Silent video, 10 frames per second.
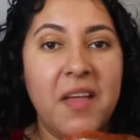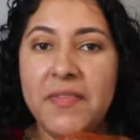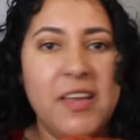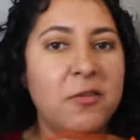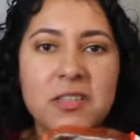
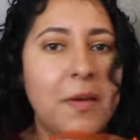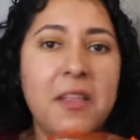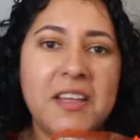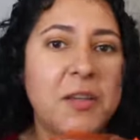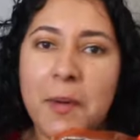They don't smell
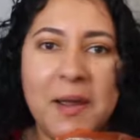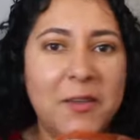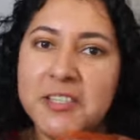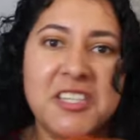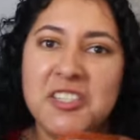like the
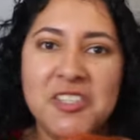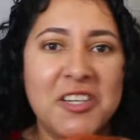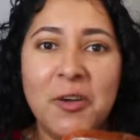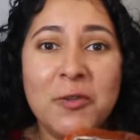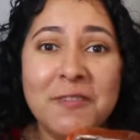regular cheese
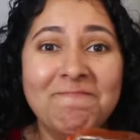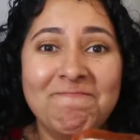Cheetos.